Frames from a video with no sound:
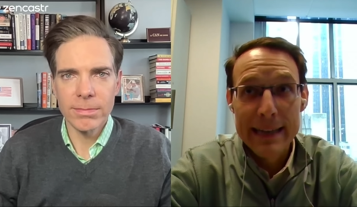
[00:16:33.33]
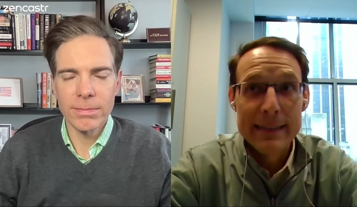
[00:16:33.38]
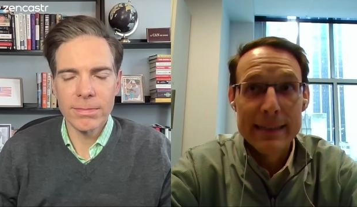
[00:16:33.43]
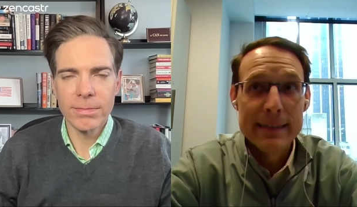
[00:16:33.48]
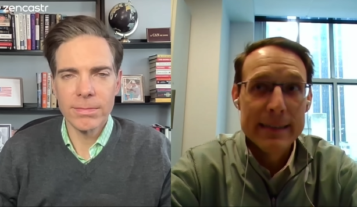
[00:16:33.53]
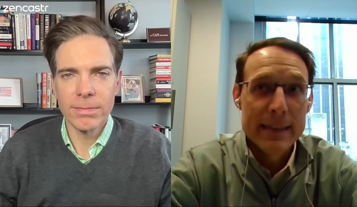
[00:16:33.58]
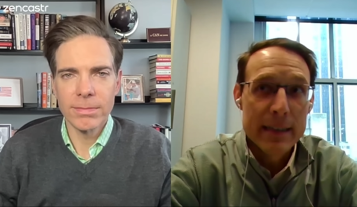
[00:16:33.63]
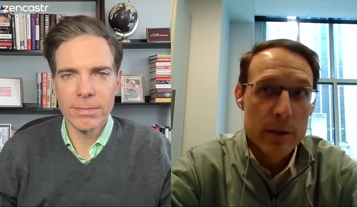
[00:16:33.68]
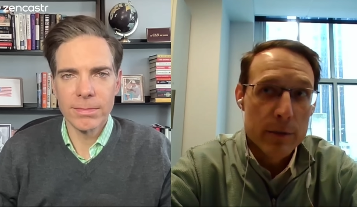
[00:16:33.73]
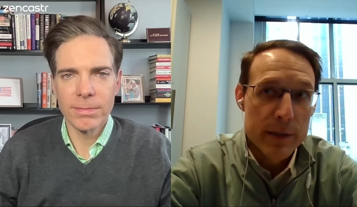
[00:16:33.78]

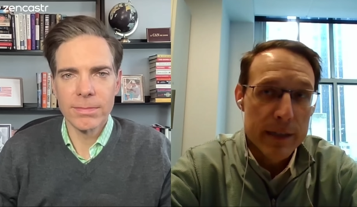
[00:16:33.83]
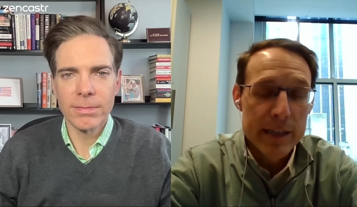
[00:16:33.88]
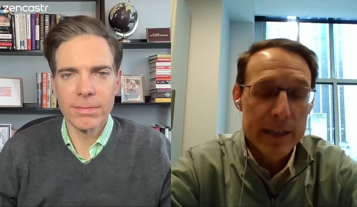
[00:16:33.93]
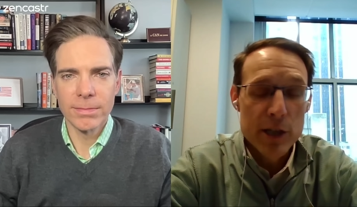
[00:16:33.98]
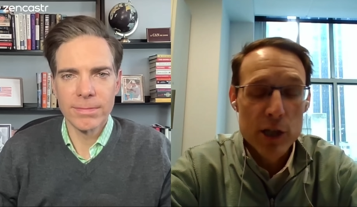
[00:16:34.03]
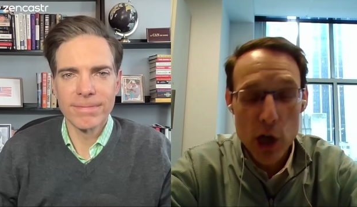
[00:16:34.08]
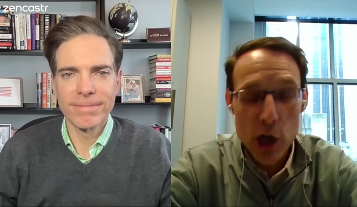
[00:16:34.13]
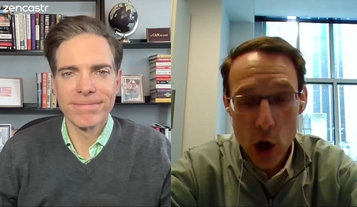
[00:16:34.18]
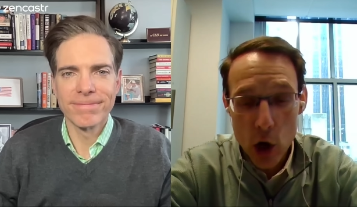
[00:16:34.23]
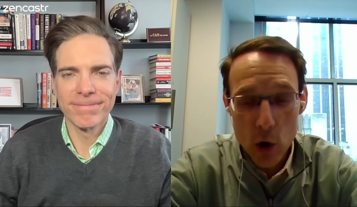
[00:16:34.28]
Speaker 1: And, you know, did he
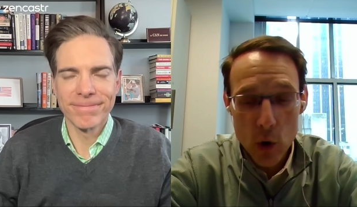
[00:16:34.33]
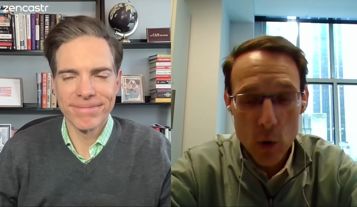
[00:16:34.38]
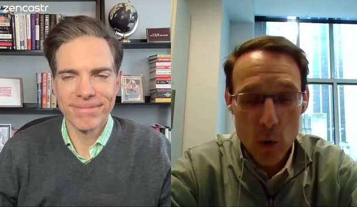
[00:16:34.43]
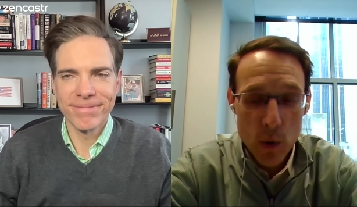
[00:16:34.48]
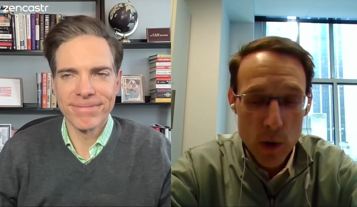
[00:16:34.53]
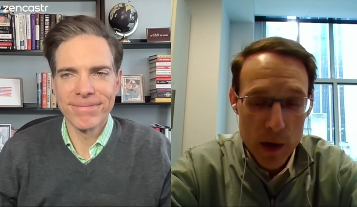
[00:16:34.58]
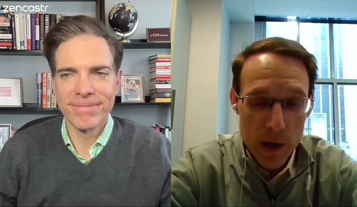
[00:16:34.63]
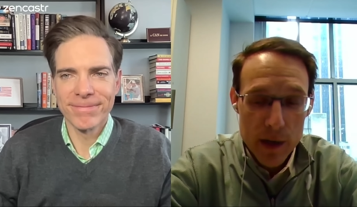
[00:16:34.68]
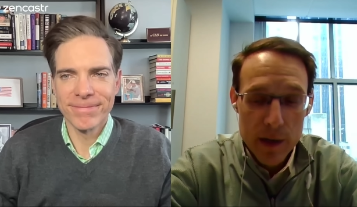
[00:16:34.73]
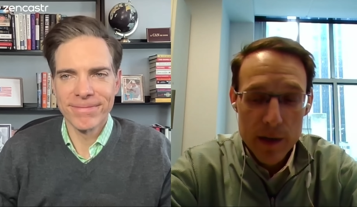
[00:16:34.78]

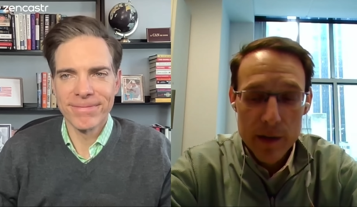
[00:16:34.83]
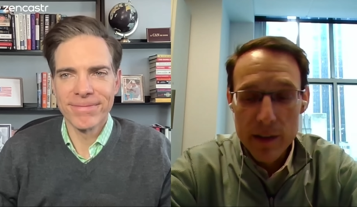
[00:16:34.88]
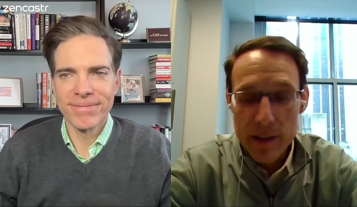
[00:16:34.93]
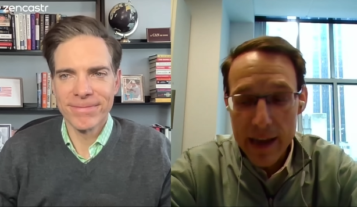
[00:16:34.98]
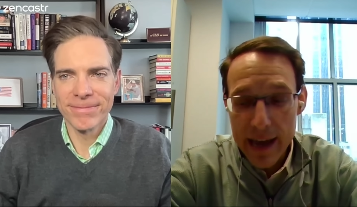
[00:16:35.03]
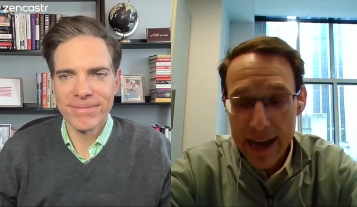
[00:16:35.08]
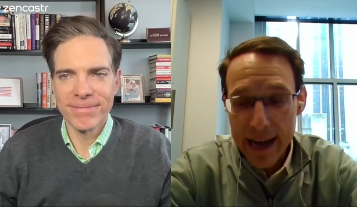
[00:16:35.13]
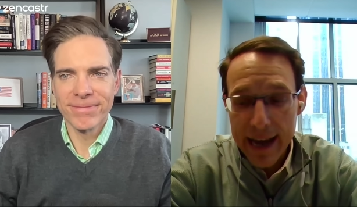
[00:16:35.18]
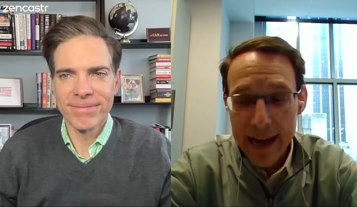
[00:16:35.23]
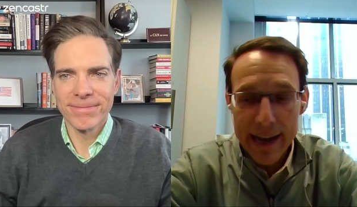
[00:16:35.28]
show
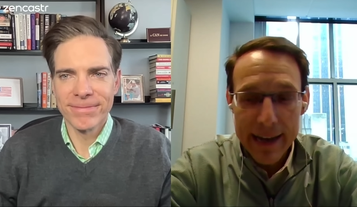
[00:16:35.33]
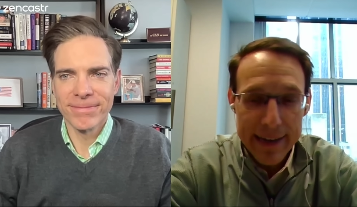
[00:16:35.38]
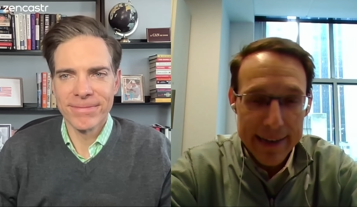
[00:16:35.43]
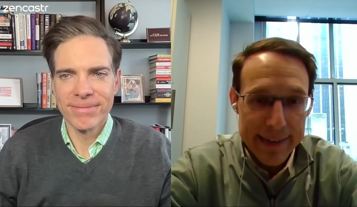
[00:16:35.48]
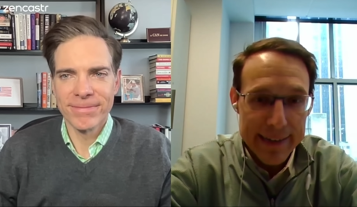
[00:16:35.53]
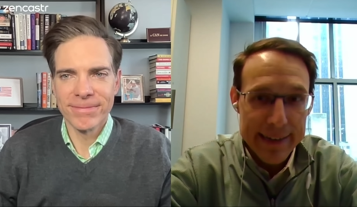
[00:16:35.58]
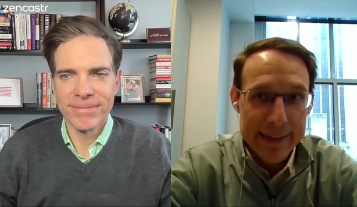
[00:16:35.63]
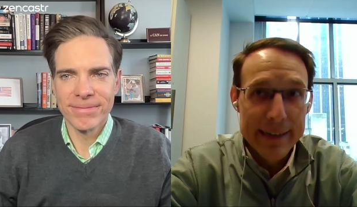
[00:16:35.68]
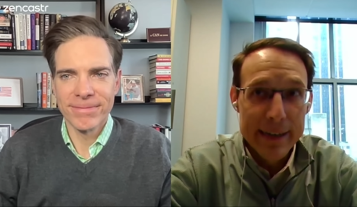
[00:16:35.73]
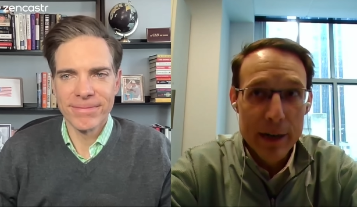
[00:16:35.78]
that,
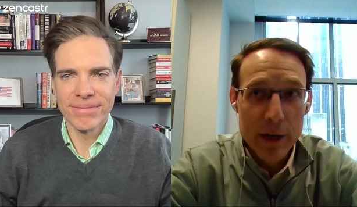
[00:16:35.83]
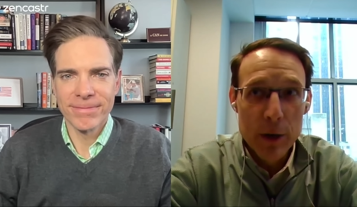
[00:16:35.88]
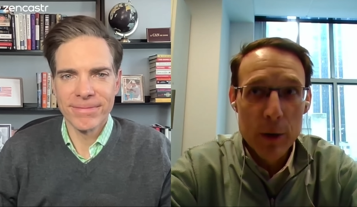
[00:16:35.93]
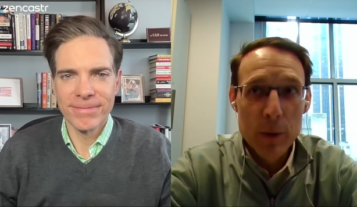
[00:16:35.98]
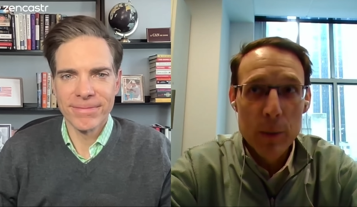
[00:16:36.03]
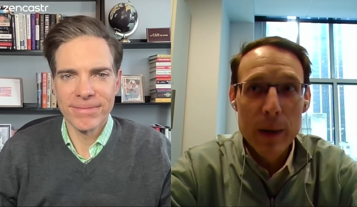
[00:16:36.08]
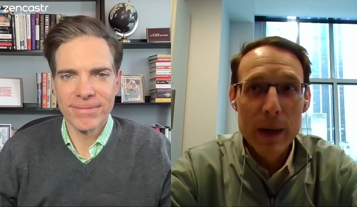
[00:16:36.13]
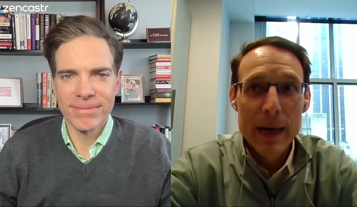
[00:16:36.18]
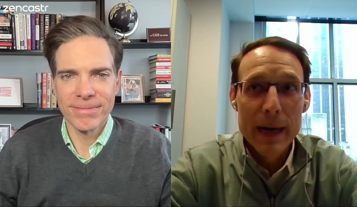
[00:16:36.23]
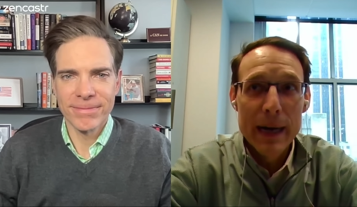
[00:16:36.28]
you
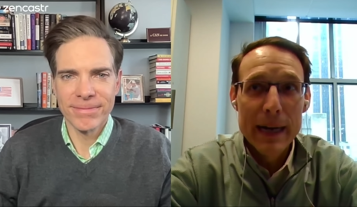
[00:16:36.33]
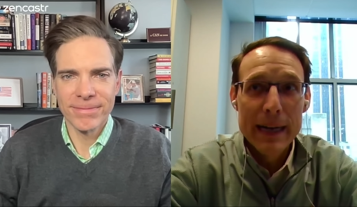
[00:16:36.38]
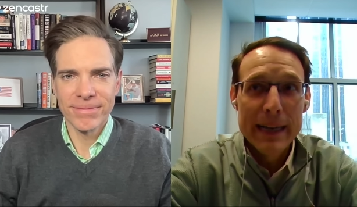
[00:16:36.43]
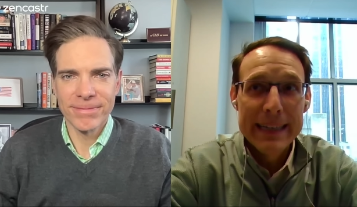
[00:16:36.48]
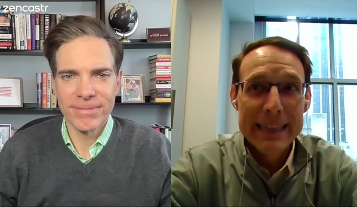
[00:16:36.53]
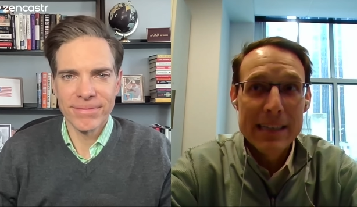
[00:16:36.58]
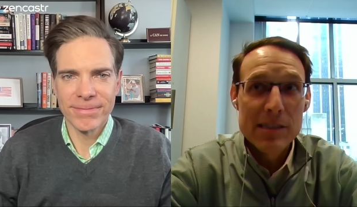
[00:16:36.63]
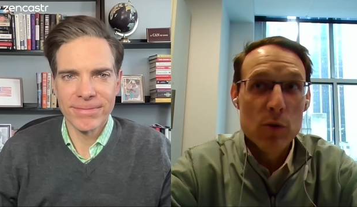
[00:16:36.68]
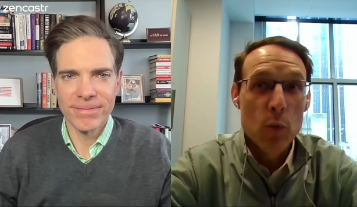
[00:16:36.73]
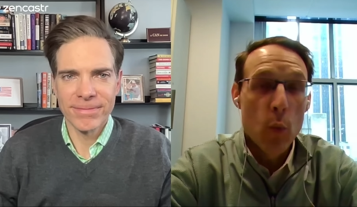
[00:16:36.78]
know,
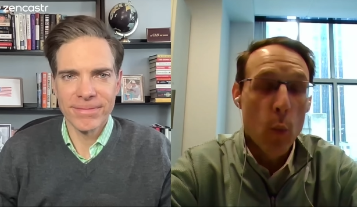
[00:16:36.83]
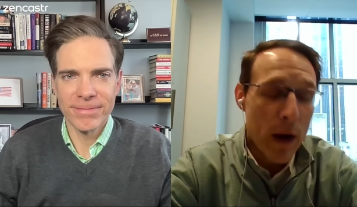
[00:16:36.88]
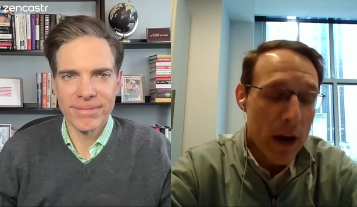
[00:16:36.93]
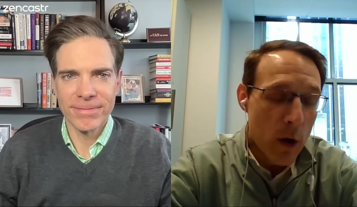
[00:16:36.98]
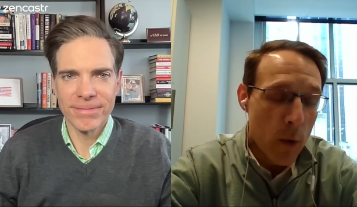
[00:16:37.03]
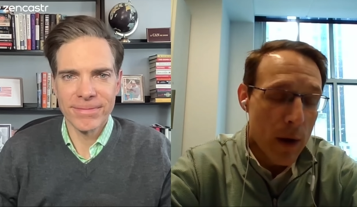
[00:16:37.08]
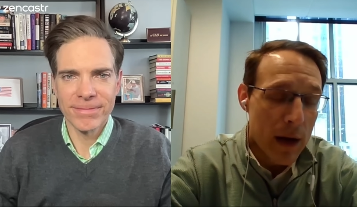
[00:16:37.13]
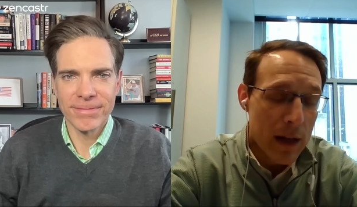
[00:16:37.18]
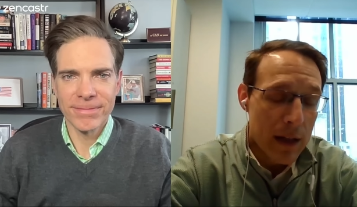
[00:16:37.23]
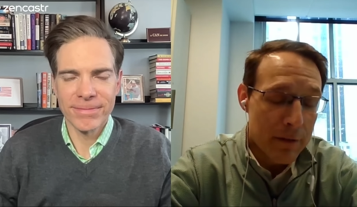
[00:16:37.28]
he doesn't
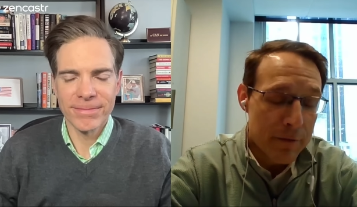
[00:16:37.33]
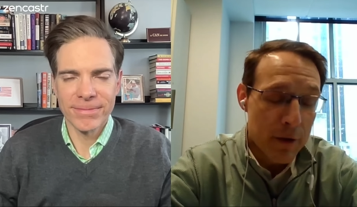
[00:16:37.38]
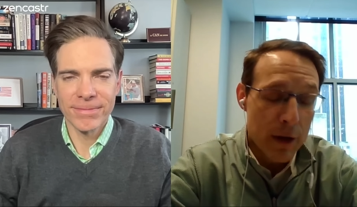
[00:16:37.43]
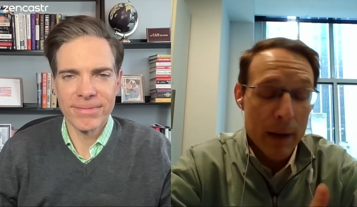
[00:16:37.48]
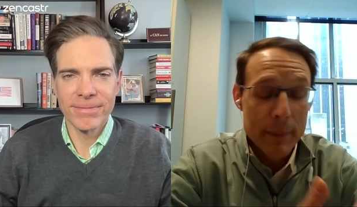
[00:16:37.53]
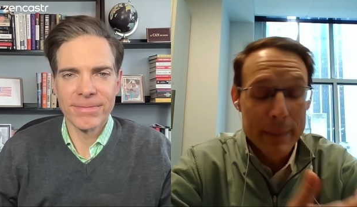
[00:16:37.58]
wear well on vote?